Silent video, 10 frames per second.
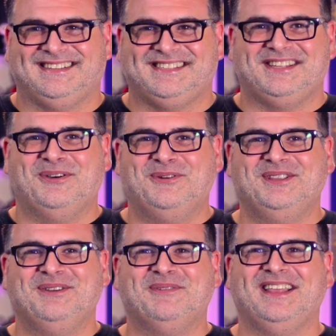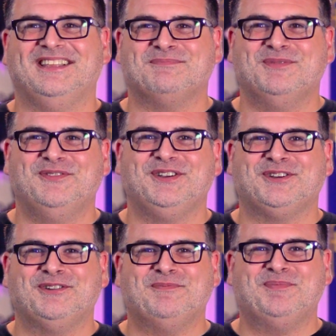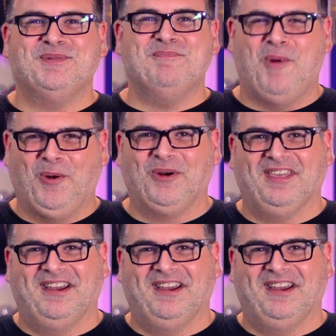It's the only way this movie could have put more